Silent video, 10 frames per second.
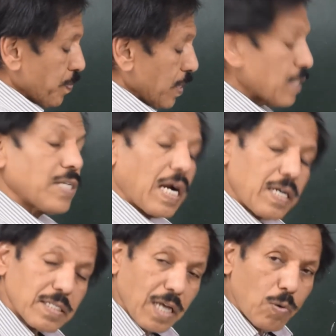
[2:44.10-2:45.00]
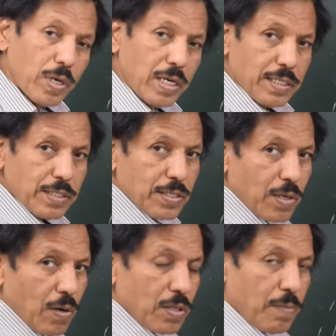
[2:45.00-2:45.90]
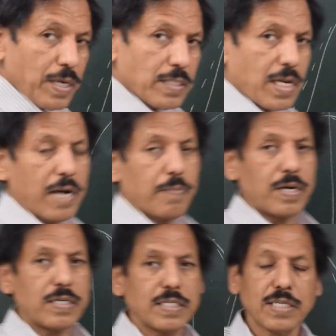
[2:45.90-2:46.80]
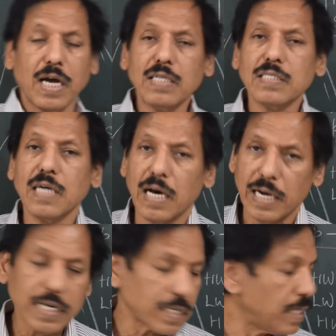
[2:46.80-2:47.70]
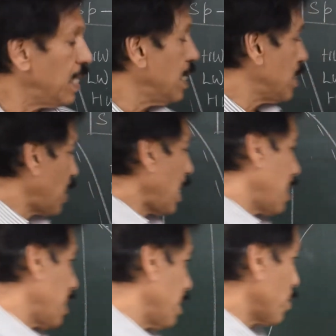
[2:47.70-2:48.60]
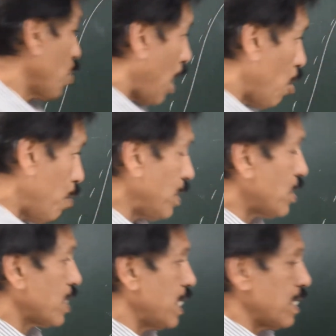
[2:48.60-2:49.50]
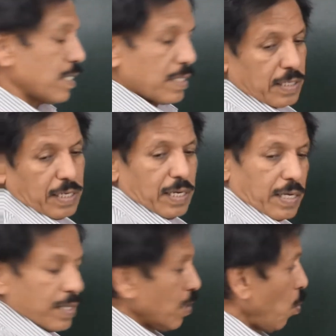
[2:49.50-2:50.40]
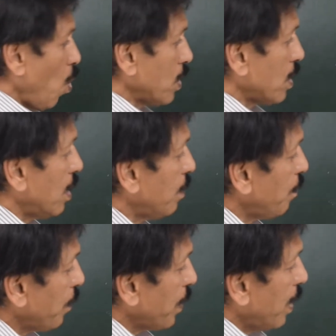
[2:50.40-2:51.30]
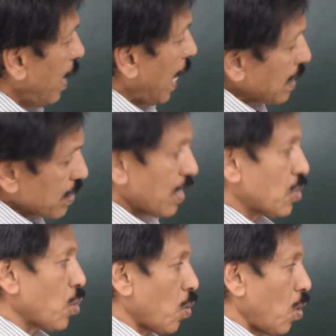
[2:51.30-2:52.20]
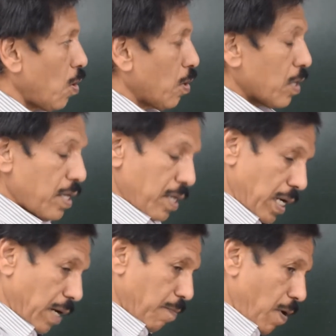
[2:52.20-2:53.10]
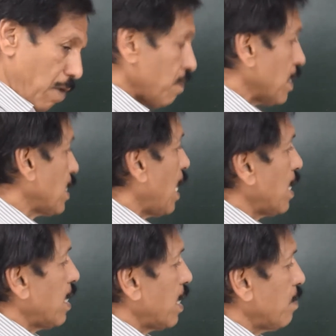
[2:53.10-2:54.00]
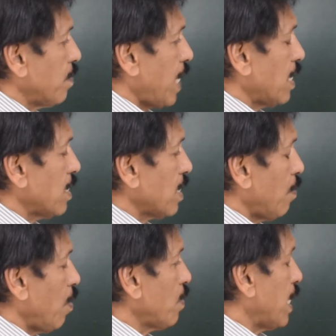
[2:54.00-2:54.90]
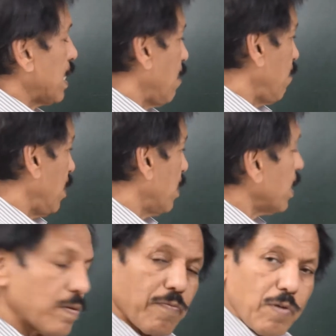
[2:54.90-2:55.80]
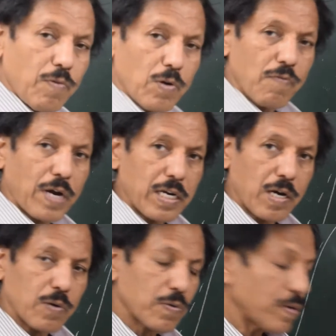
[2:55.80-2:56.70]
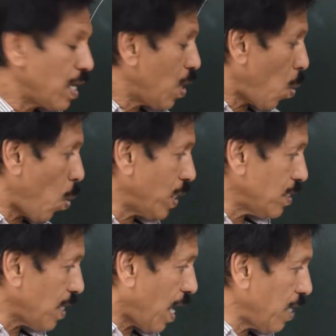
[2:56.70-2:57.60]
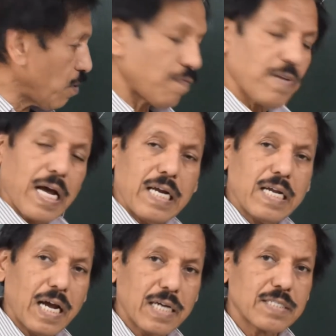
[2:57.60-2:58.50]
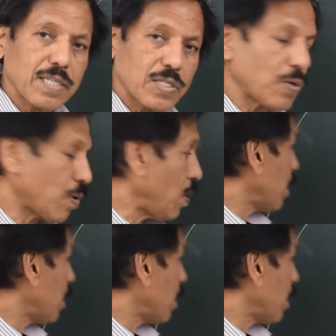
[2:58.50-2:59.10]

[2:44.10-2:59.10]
charted soundings on the British Admiralty chart are at chart datum. So how much is the water at 6 o'clock above the chart datum, that is above that level? We want to find out what is the height of tide at 6 o'clock.